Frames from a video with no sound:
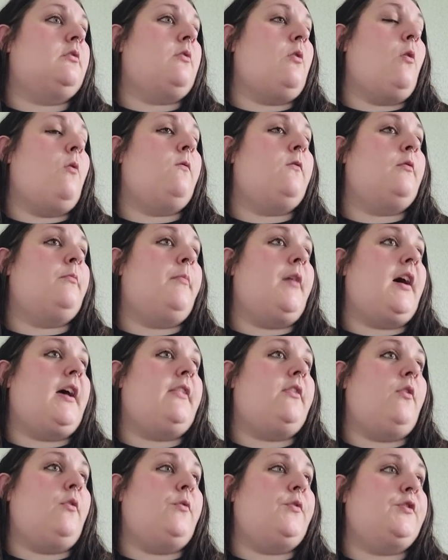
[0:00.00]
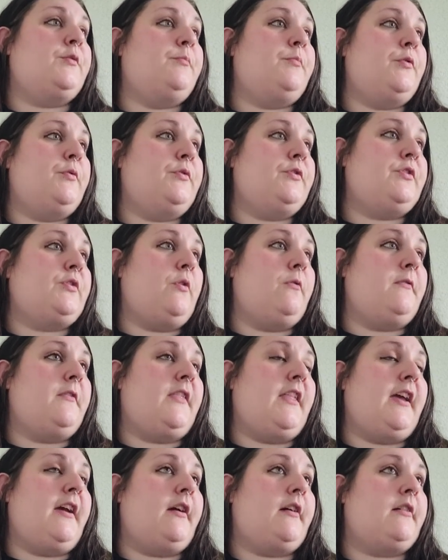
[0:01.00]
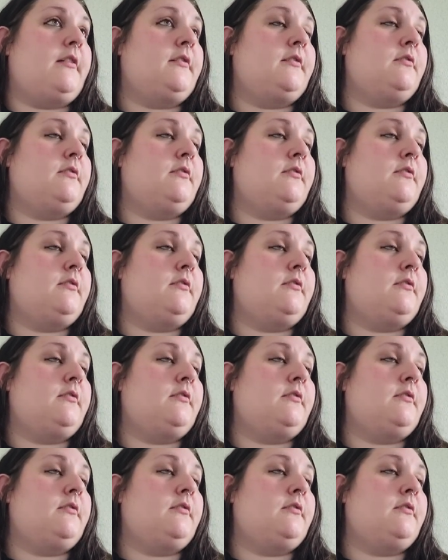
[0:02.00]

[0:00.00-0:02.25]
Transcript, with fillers: over by those booths over there?